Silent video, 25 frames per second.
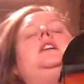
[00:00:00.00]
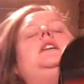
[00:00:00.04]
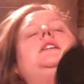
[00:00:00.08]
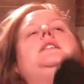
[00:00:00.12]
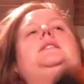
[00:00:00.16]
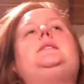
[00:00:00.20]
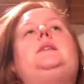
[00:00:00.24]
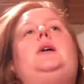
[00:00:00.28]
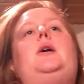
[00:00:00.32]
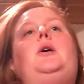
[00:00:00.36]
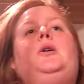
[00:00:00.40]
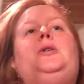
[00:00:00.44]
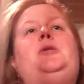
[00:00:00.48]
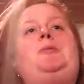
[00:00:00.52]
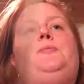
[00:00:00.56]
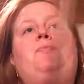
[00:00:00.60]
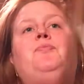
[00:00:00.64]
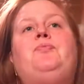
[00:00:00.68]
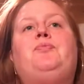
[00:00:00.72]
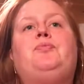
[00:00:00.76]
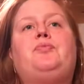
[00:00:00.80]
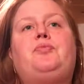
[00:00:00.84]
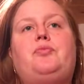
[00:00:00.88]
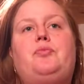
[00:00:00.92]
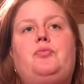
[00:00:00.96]
So
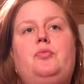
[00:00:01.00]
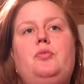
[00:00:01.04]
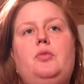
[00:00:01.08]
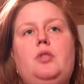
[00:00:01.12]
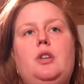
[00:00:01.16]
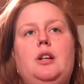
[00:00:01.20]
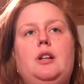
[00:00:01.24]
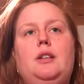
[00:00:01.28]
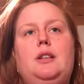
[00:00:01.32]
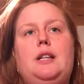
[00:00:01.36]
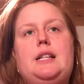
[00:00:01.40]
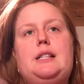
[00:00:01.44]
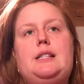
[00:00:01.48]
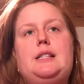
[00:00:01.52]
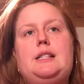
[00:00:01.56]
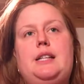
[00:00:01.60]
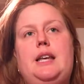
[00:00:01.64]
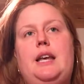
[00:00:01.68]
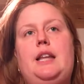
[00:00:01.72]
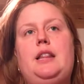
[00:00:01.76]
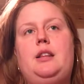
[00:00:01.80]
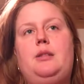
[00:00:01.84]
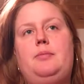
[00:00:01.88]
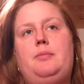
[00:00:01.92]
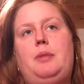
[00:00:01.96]
let's
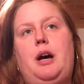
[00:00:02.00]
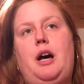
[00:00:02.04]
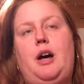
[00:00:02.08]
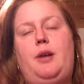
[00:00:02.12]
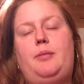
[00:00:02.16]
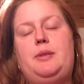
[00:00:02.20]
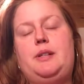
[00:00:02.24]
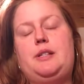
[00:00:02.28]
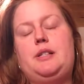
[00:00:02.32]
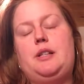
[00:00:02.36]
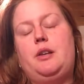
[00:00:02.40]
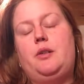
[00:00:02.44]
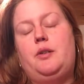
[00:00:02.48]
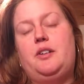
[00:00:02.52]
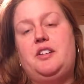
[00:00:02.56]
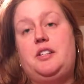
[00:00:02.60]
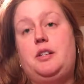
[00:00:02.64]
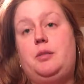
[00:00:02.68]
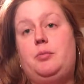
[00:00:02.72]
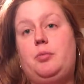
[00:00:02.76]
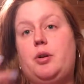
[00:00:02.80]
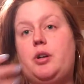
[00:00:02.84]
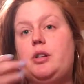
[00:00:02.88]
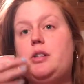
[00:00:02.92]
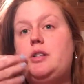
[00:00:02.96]
sing the Bob is a
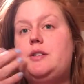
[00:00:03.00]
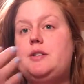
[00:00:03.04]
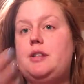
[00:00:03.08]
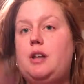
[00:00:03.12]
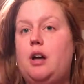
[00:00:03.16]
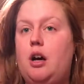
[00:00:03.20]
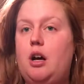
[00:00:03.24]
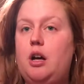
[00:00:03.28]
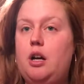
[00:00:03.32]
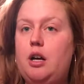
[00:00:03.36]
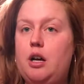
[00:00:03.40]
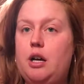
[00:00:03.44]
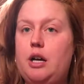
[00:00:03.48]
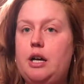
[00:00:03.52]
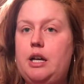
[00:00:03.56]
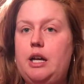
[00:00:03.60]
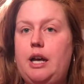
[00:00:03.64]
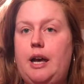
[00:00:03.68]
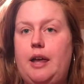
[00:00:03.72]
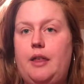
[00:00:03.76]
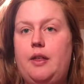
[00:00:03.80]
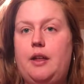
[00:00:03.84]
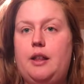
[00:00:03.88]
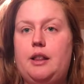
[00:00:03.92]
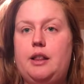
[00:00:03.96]
Noisy Bird song.
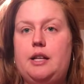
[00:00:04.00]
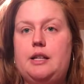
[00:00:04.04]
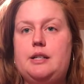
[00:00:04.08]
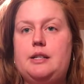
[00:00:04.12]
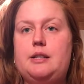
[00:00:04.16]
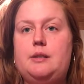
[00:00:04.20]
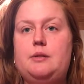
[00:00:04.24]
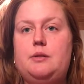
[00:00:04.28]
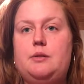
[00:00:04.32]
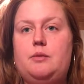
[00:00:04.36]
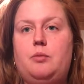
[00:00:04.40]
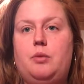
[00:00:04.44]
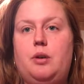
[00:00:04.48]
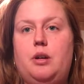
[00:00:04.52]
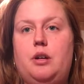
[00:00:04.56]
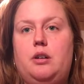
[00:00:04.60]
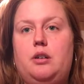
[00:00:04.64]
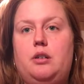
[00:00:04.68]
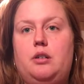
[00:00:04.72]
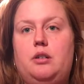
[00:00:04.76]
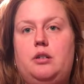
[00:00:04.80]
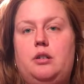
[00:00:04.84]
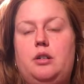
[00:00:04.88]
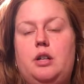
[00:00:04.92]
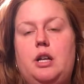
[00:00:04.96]
I think this
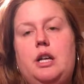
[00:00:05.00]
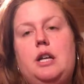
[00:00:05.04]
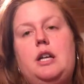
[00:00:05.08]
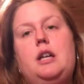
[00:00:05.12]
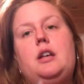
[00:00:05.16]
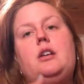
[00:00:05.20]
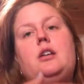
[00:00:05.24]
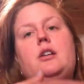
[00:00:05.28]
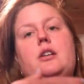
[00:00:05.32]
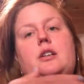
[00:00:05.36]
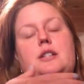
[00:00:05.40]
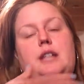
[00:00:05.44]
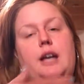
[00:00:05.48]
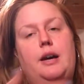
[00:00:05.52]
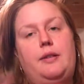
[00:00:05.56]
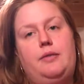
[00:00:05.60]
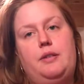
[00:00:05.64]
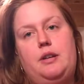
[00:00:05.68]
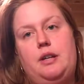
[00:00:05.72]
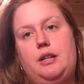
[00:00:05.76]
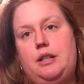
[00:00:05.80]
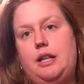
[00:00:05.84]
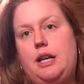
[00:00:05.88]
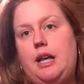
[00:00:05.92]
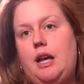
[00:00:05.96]
will
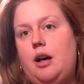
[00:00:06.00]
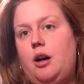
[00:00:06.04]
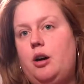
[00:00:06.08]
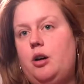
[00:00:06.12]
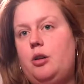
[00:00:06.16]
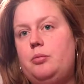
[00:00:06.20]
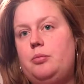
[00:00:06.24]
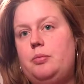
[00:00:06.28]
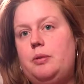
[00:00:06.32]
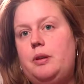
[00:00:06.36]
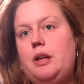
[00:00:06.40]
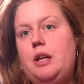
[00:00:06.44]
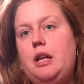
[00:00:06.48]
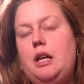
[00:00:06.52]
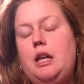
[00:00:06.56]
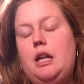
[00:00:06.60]
definitely help